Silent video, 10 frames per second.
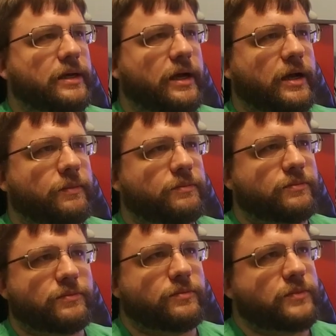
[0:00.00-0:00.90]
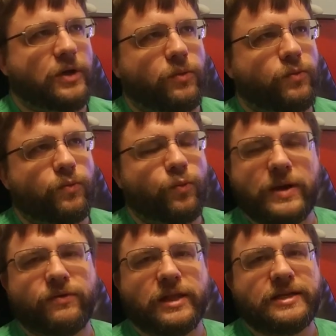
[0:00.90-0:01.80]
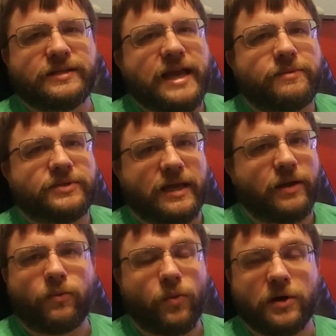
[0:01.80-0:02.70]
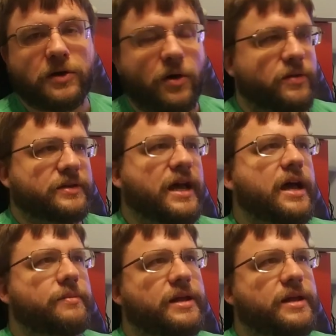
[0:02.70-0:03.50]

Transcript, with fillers: Um, you know, we release games at work all the time,